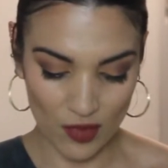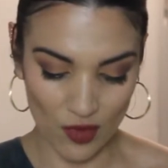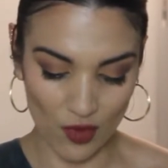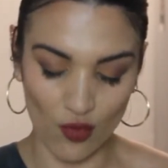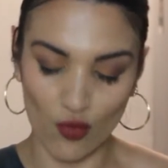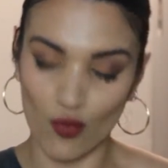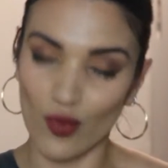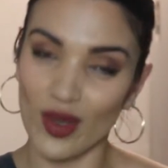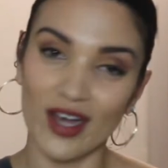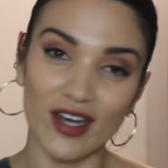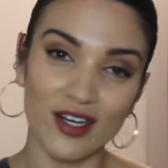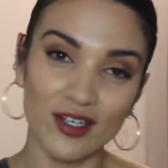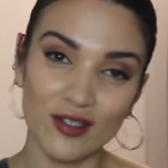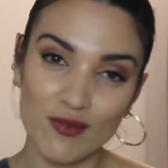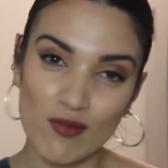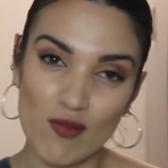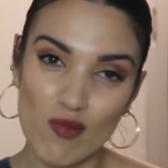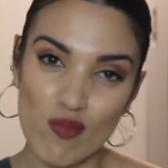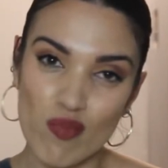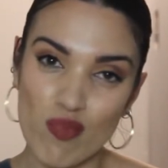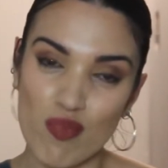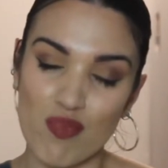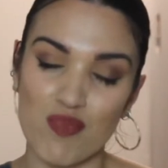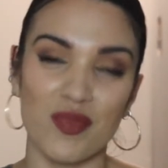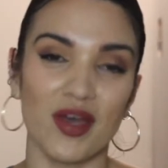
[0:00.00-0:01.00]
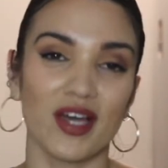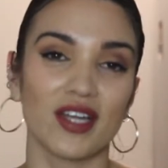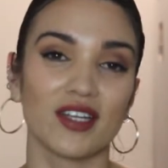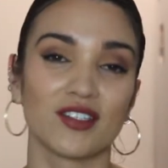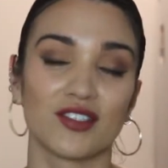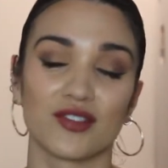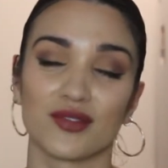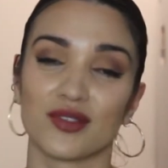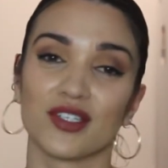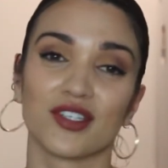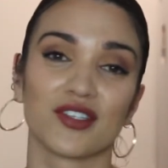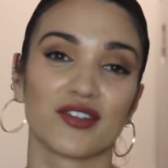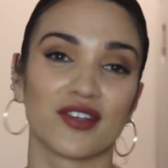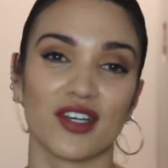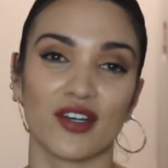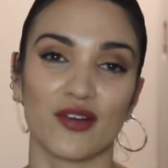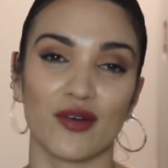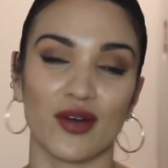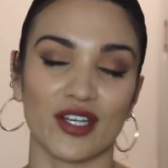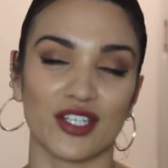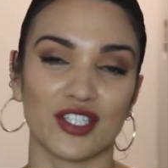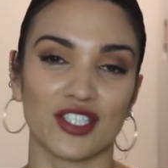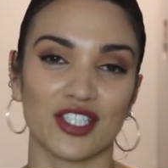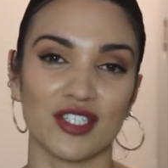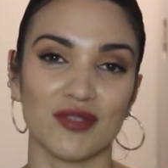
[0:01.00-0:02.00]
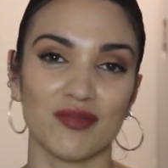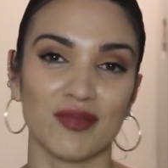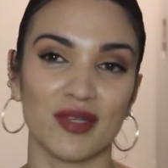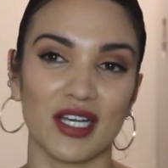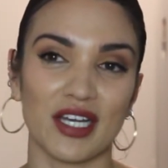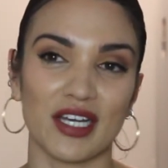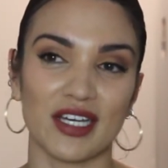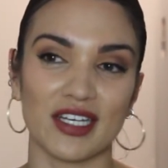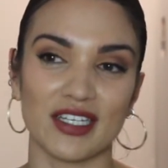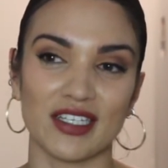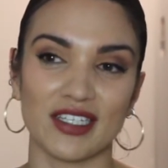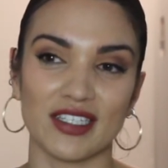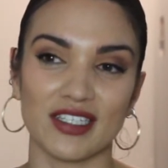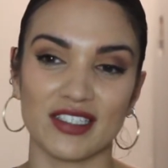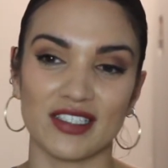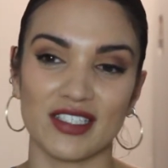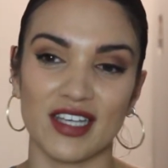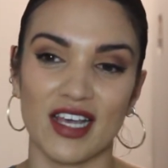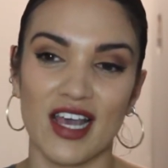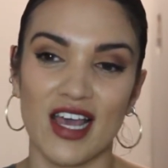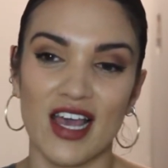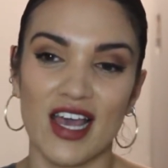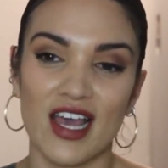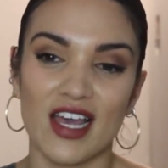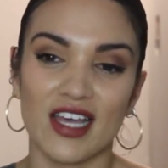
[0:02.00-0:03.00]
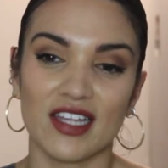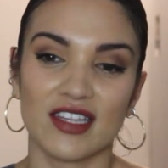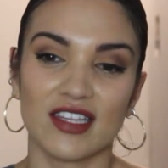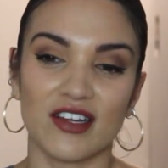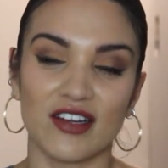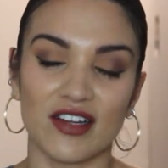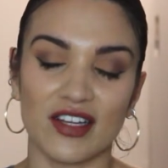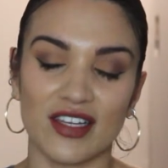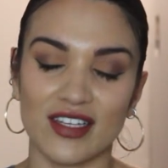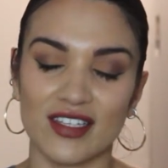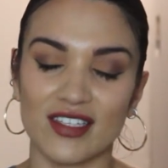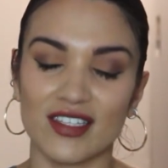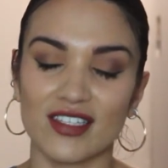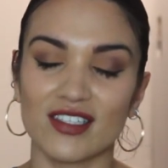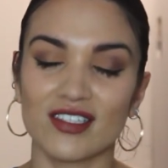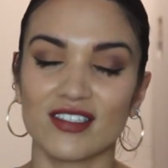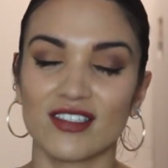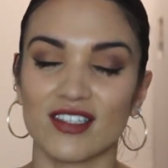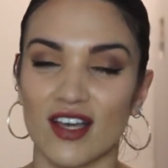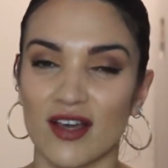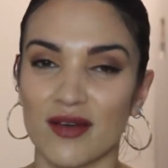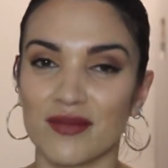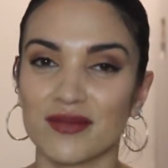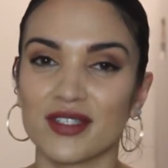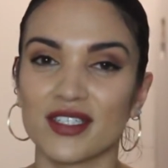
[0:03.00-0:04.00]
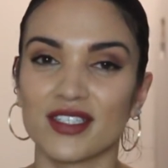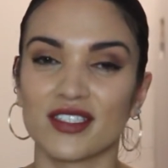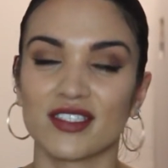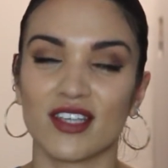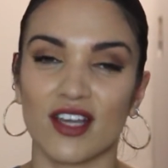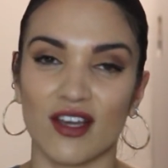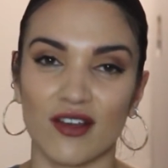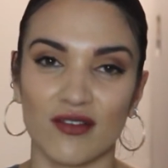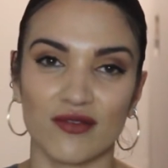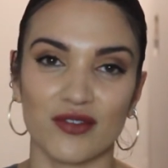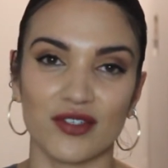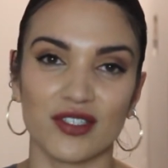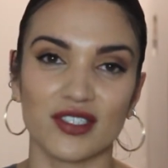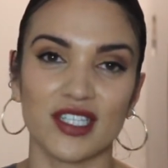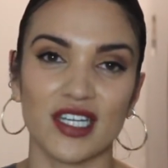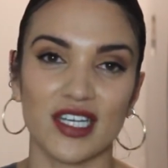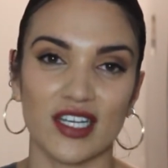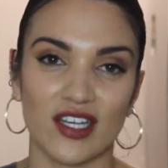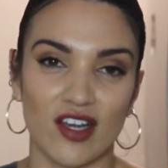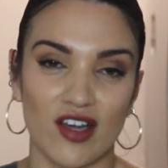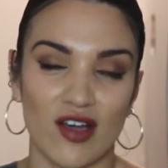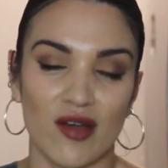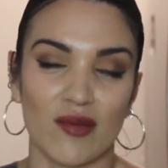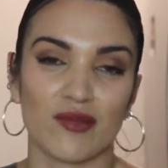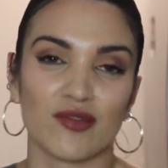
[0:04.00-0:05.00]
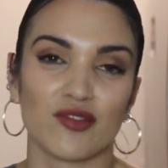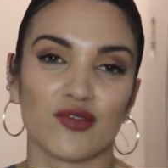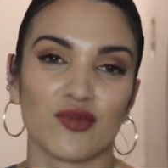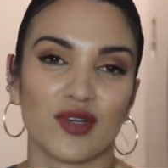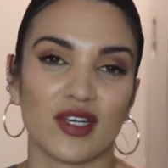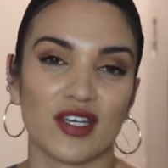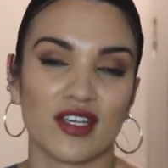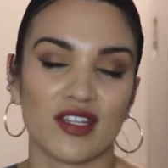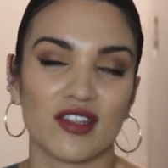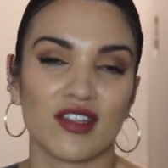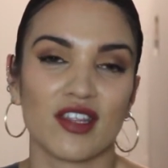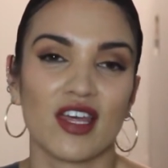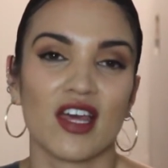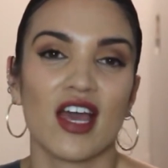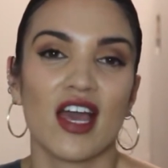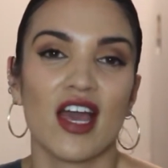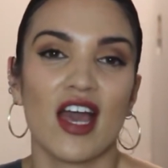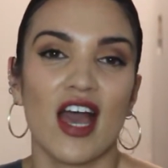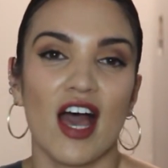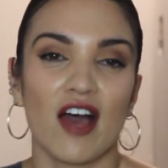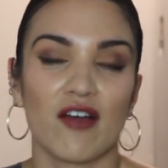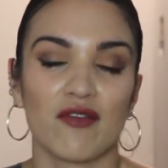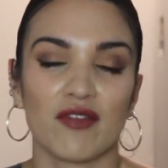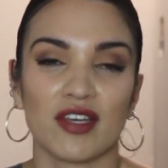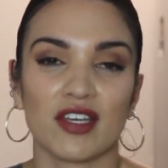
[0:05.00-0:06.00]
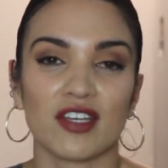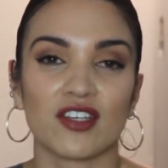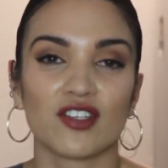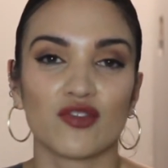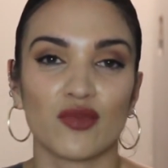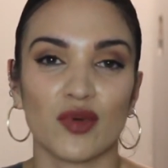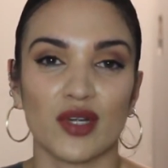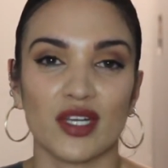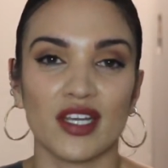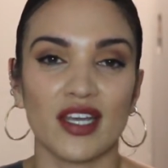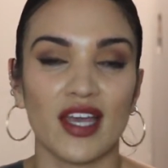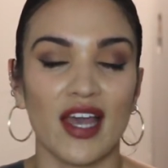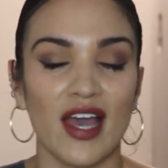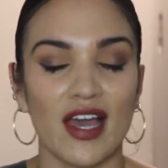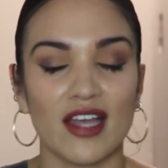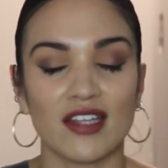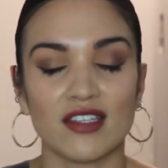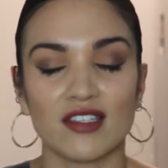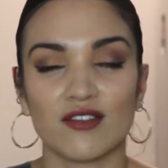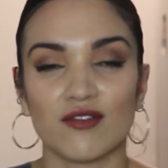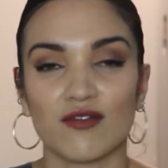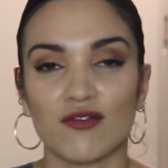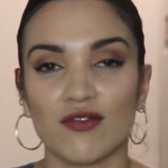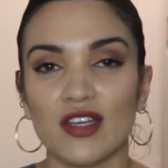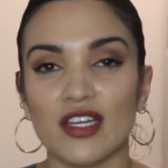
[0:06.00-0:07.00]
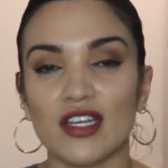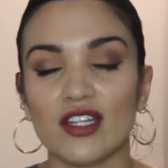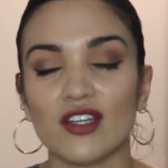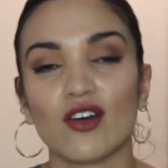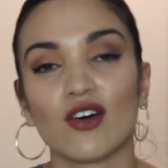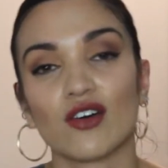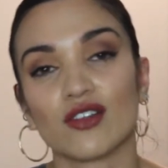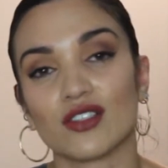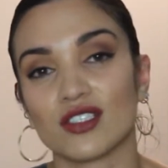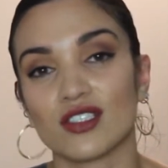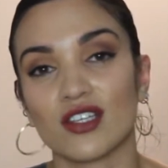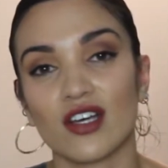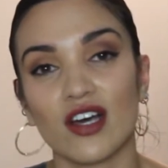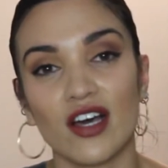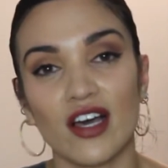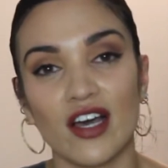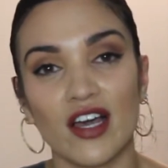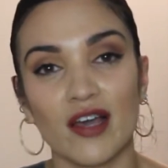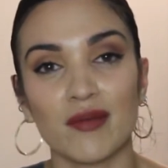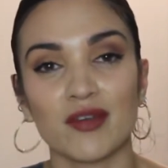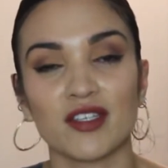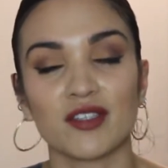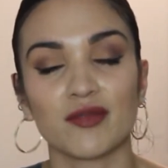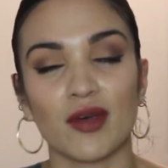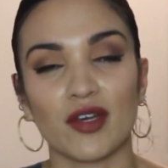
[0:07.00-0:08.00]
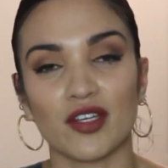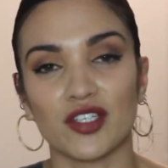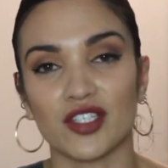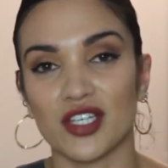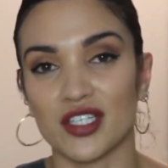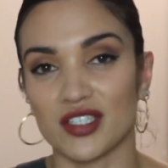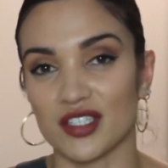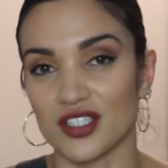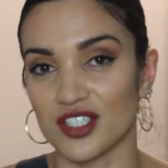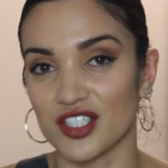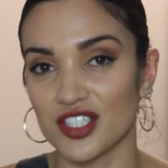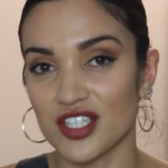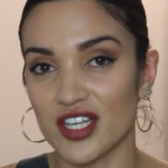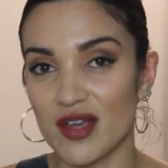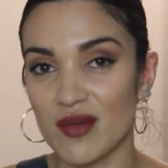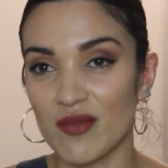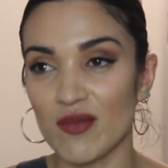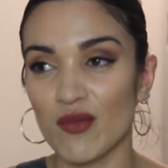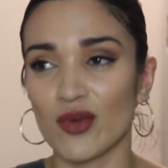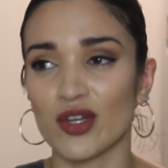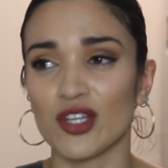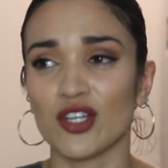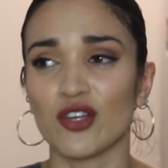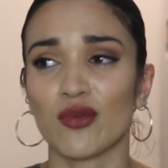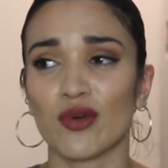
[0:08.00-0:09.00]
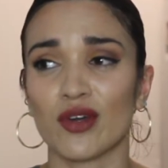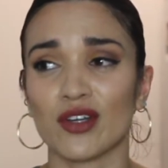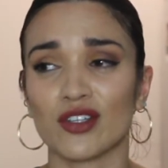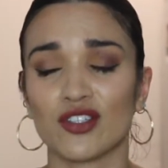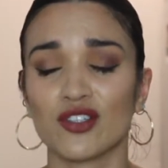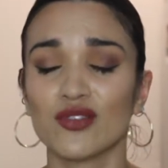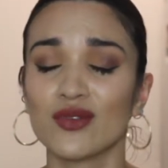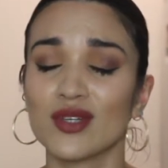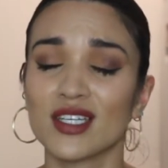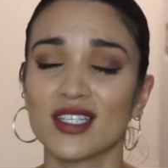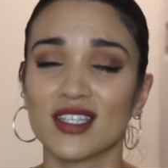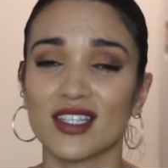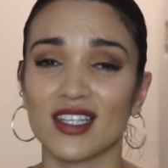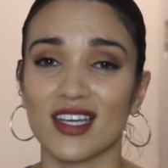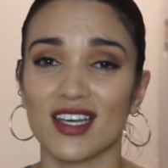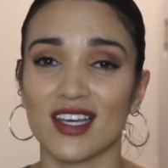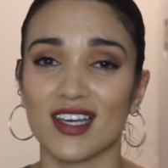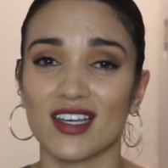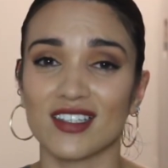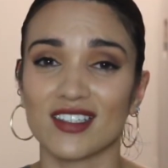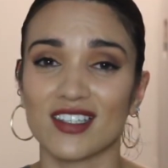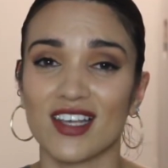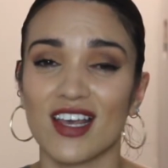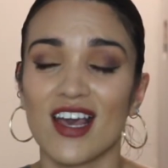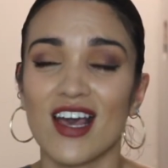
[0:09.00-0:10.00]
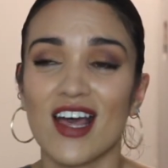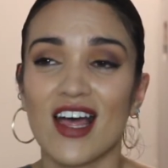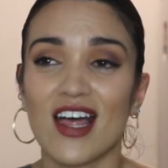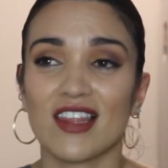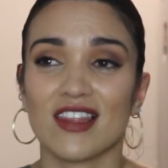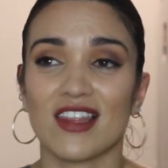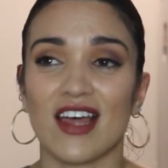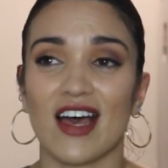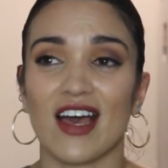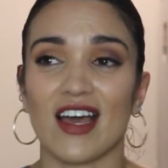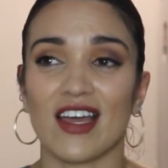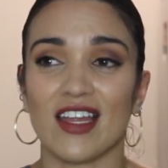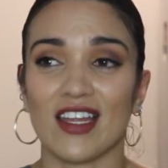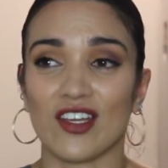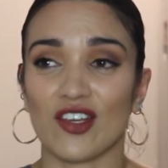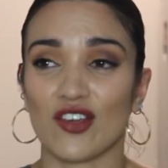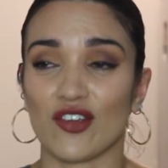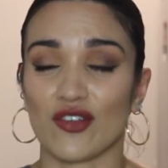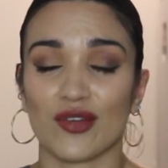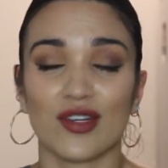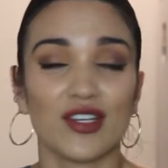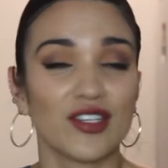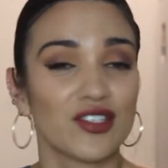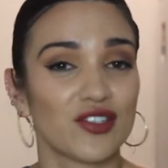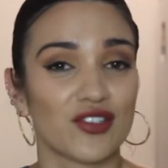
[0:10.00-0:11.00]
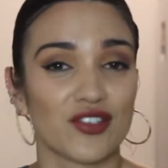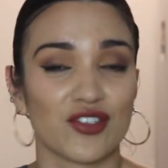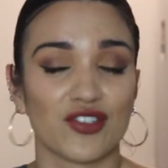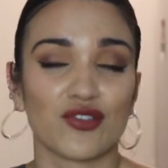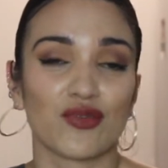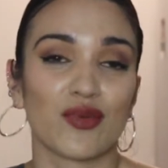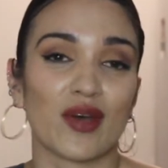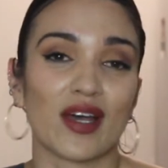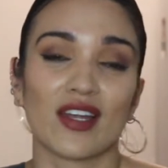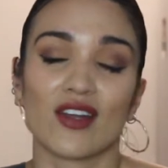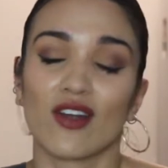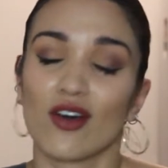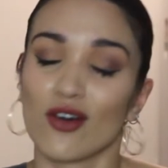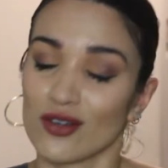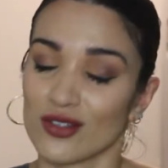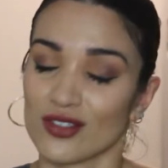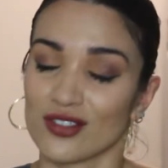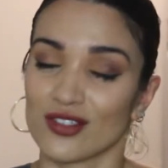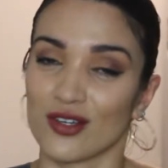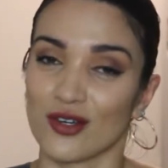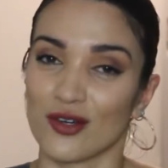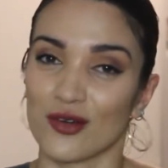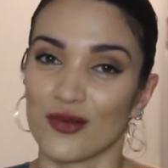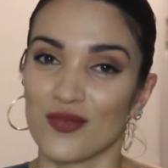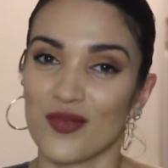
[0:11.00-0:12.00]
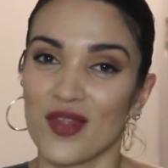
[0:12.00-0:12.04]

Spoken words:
Well, that is a really great question because there is some discomfort that comes with having sweaty hands and feet all the time, especially at the gym when you are doing things that increase your sweat also.